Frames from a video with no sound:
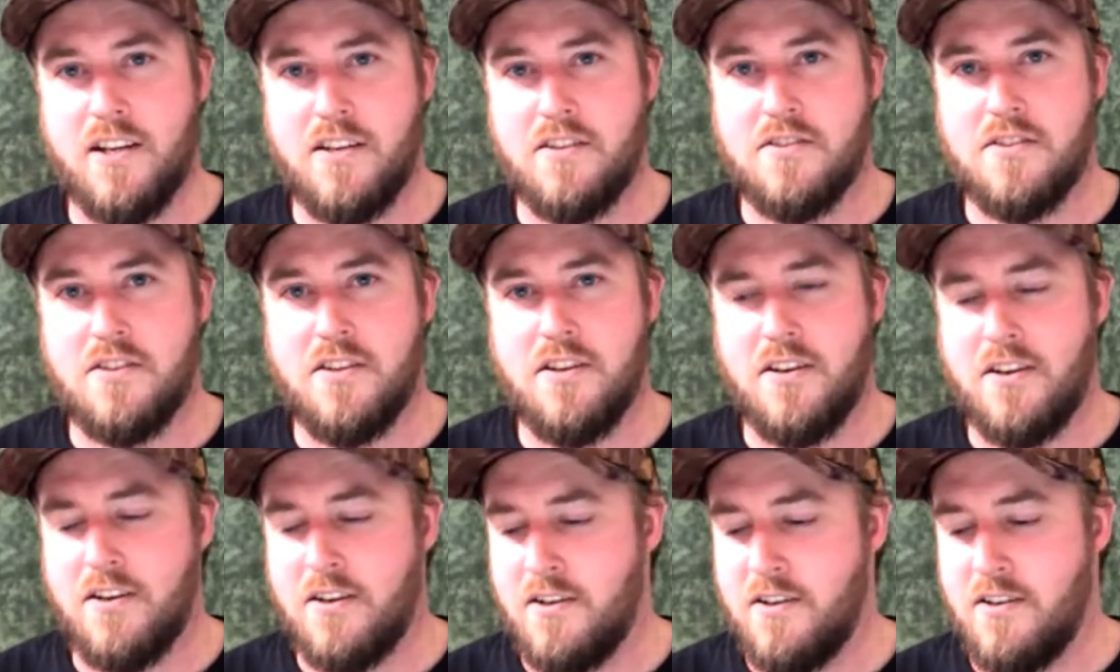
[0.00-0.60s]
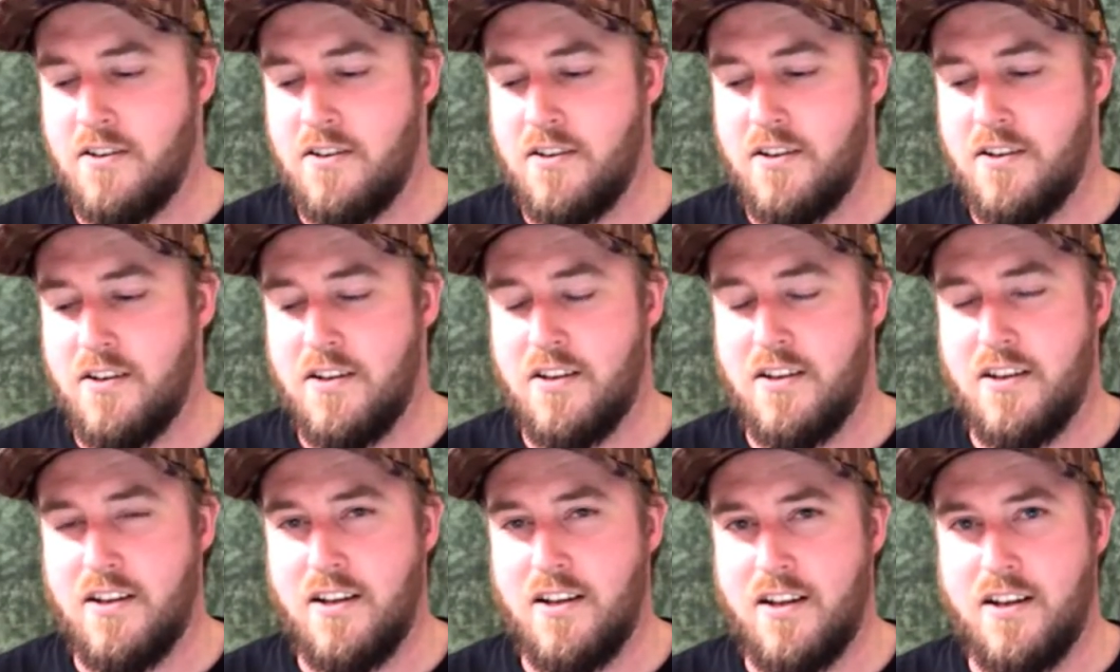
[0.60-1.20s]
So
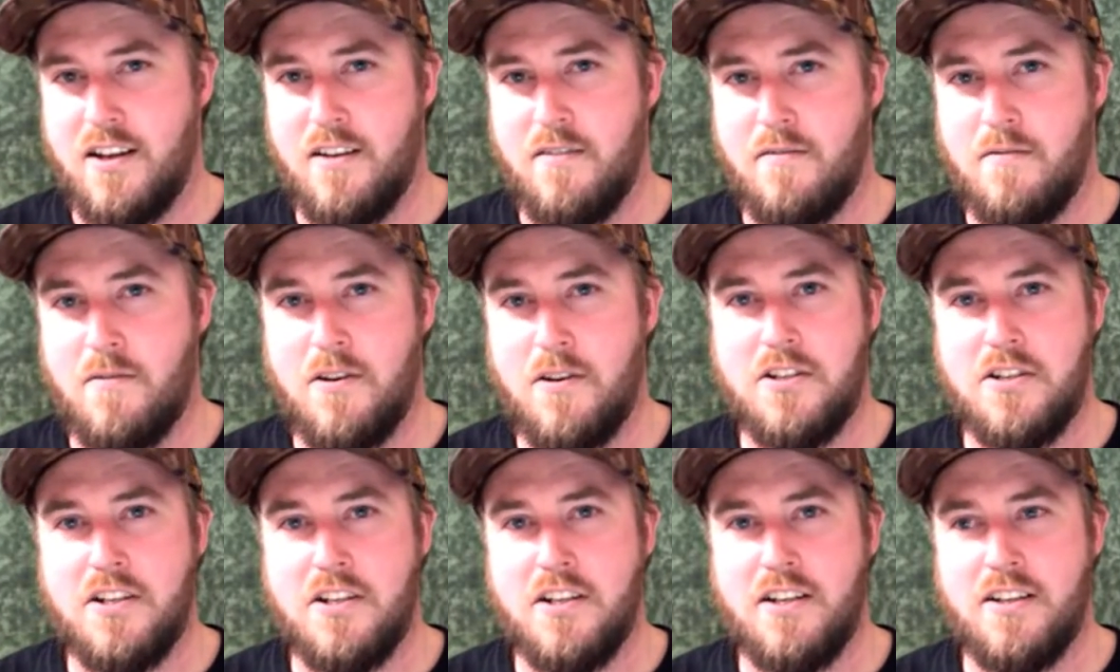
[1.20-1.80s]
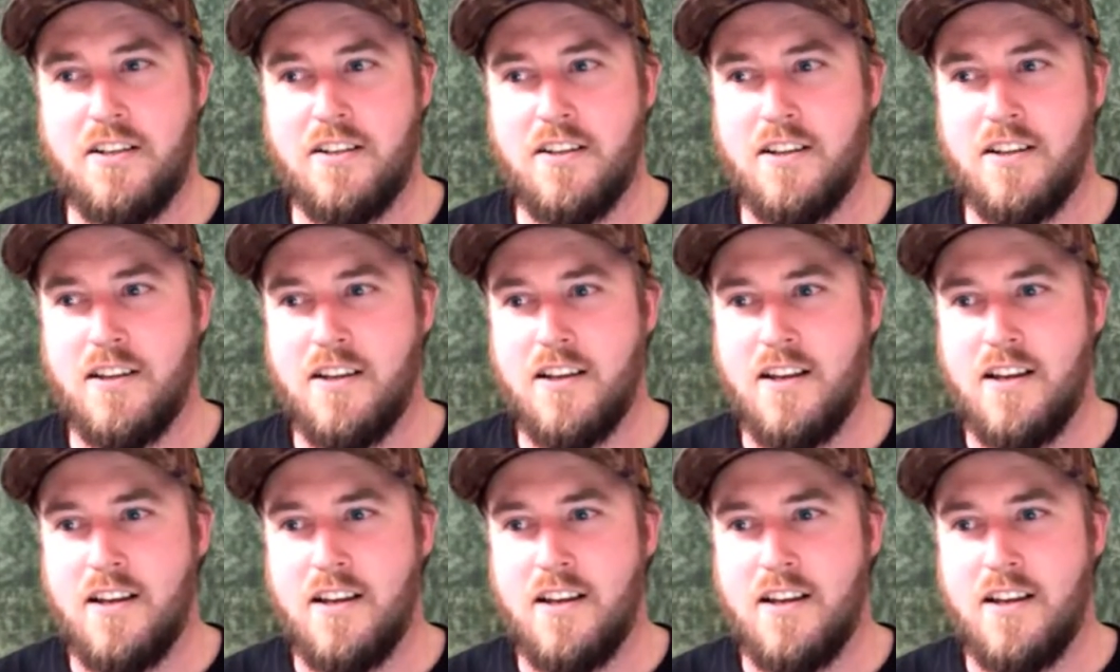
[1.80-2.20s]
watching